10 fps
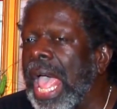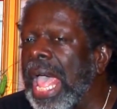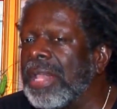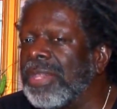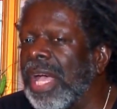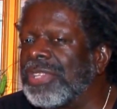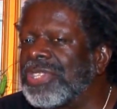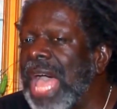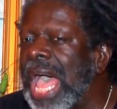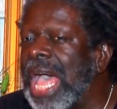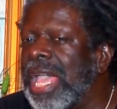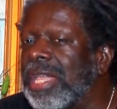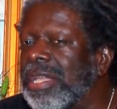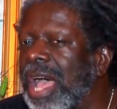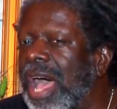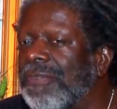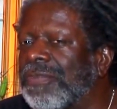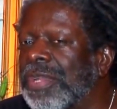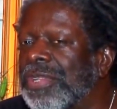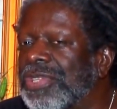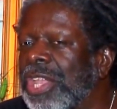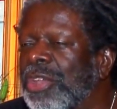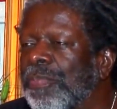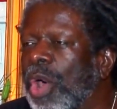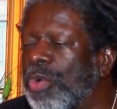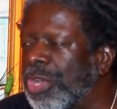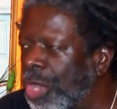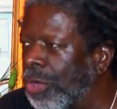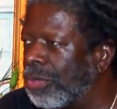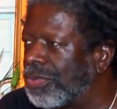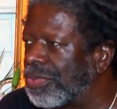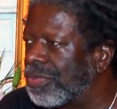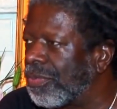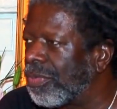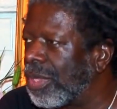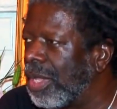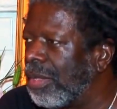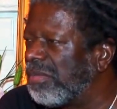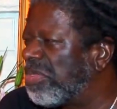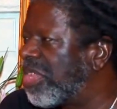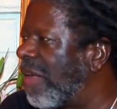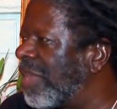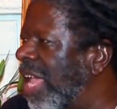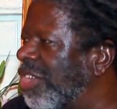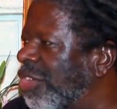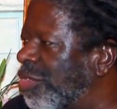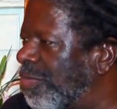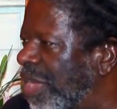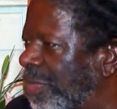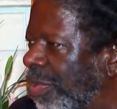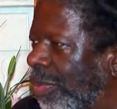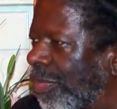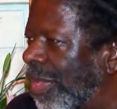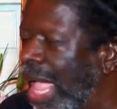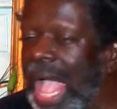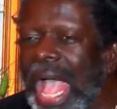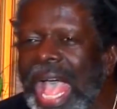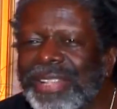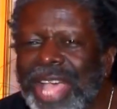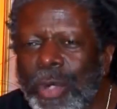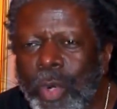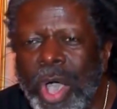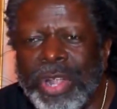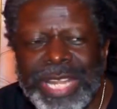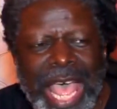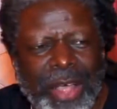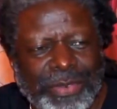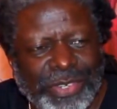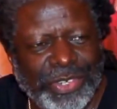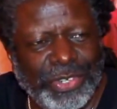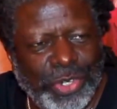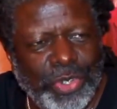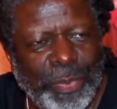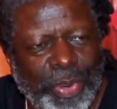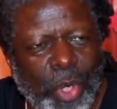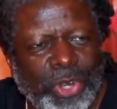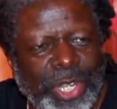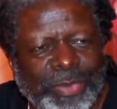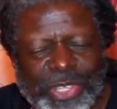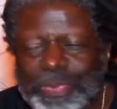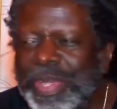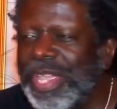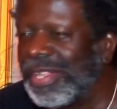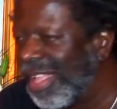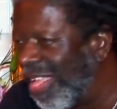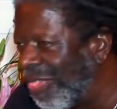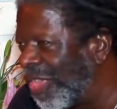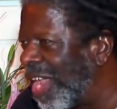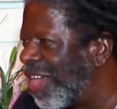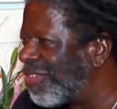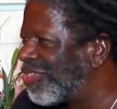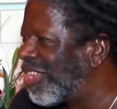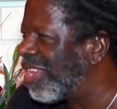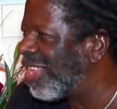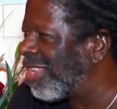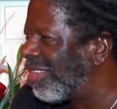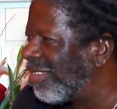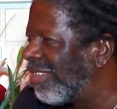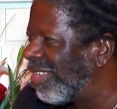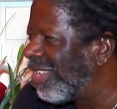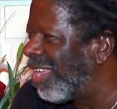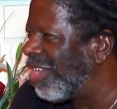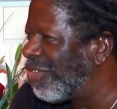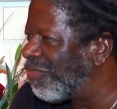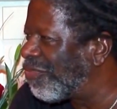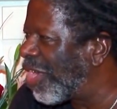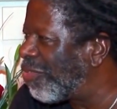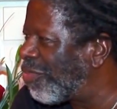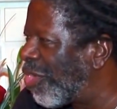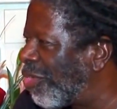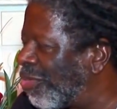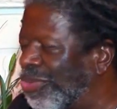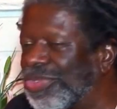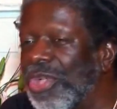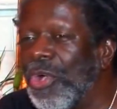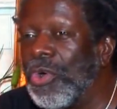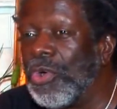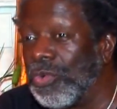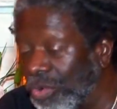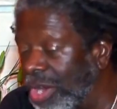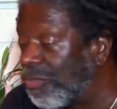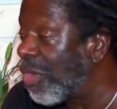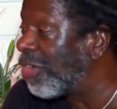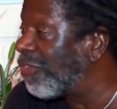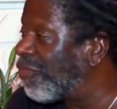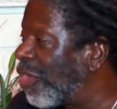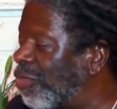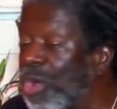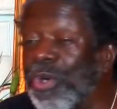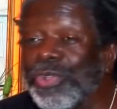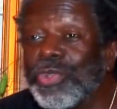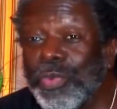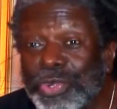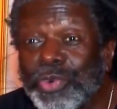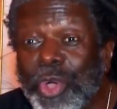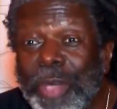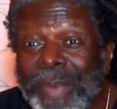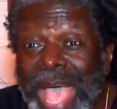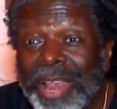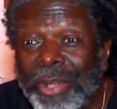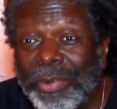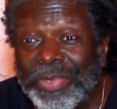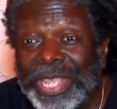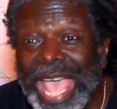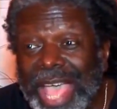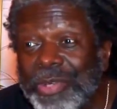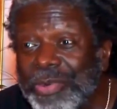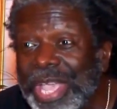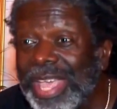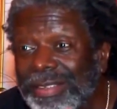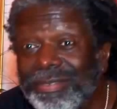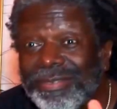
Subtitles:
at a Psi conference in the Poconos, 800 people. As I walked out to the podium to speak, there sitting in the front rows, and one of the front rows was Roy Mallow, the guy who had